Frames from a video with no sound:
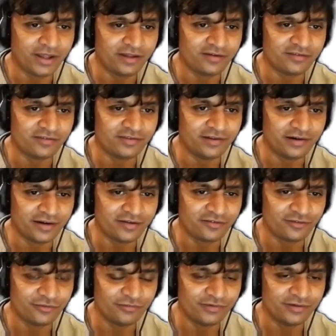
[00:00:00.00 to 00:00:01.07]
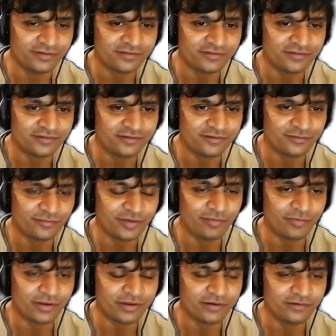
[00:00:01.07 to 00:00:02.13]
as the rest of this
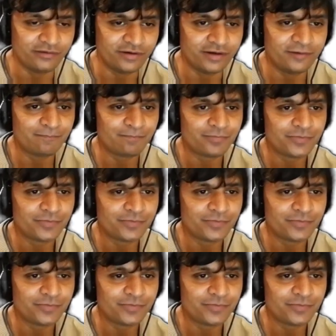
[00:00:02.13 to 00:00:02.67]
main method, right?